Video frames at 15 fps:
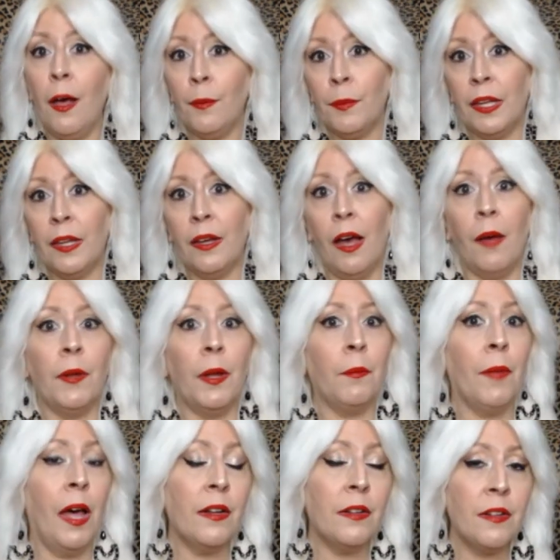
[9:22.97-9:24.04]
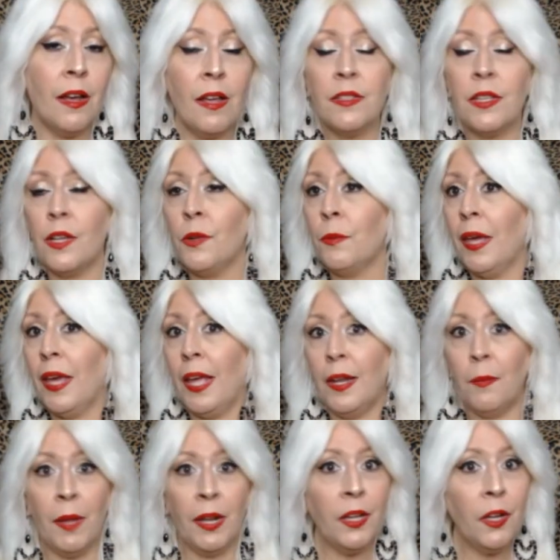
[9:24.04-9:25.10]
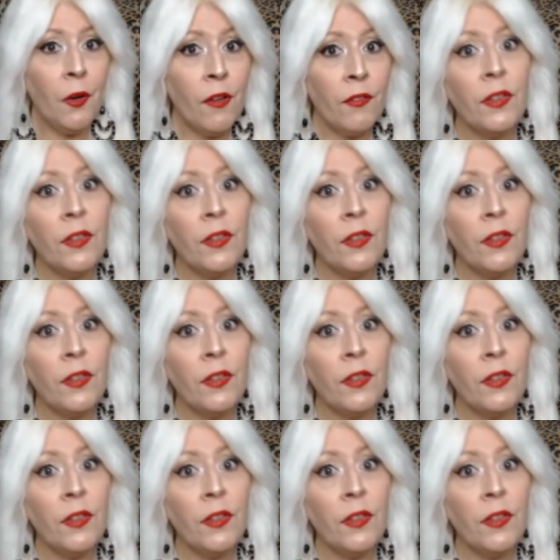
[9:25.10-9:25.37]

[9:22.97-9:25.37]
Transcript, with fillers: I'm not monetized. I don't make any money off of this.